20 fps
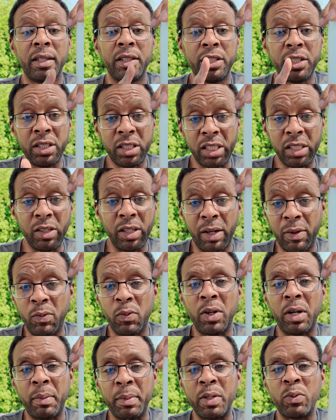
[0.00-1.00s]
You see,
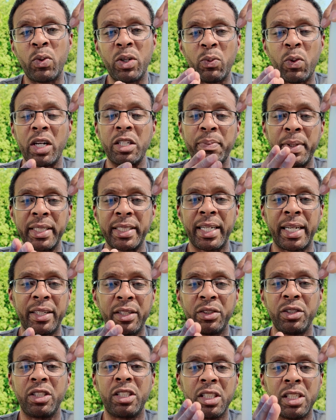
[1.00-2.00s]
when you watch my
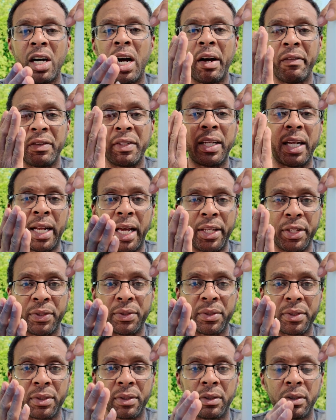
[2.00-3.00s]
channel, you see the oven that I
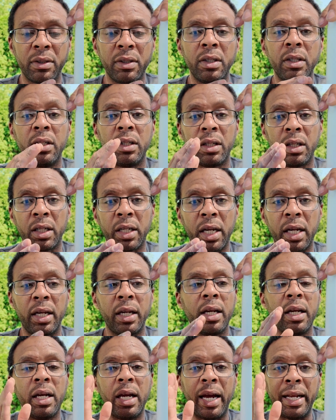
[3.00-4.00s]
use.
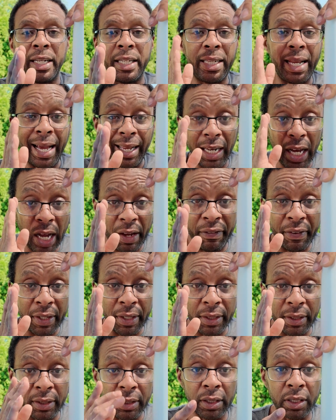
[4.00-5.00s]
Okay? And in that
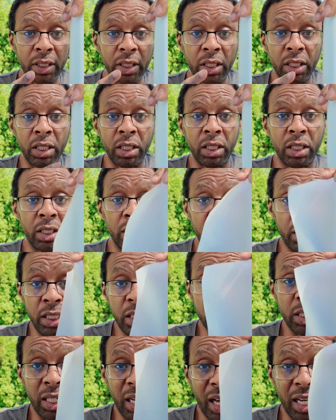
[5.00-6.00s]
oven,
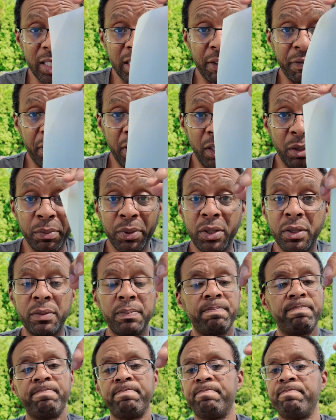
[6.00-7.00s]
these glossy films,
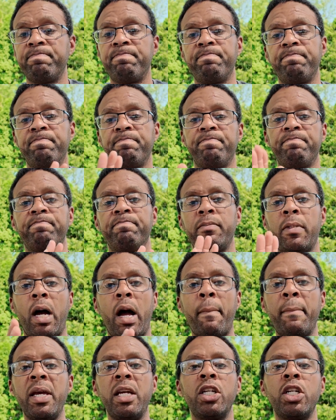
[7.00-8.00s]

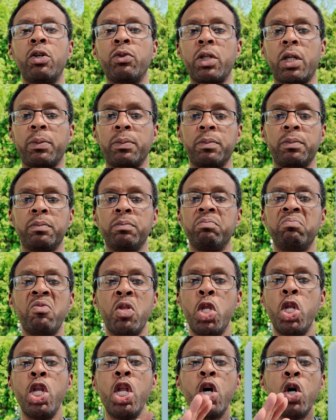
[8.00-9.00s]
a big no-go.
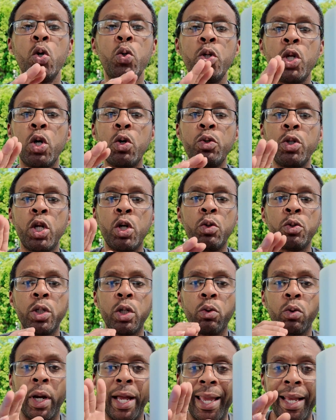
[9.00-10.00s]

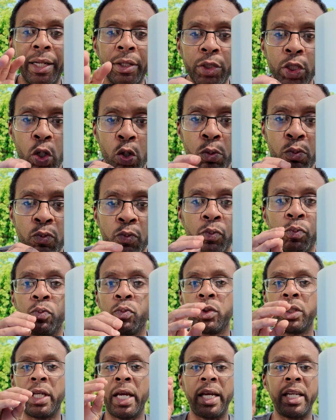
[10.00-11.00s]
No, hell no.
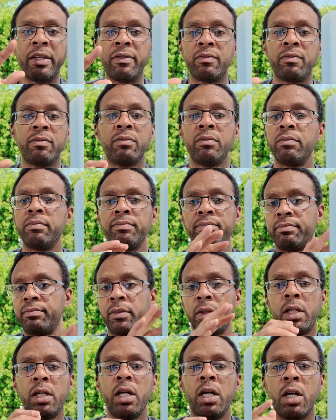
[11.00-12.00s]
Can't even.
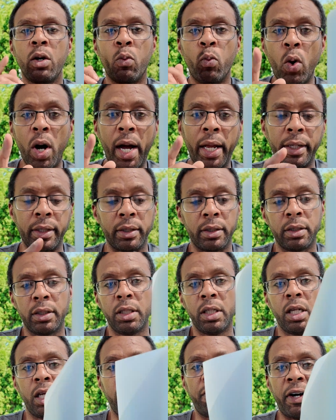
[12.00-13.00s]
One,
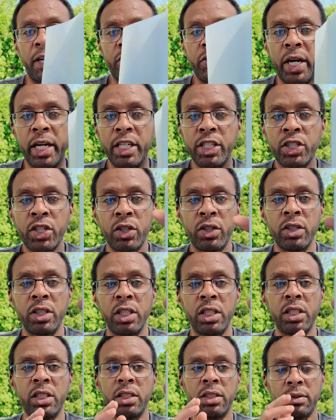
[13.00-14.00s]
if I try to turn
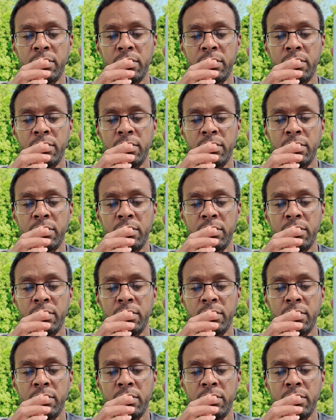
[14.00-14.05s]
it,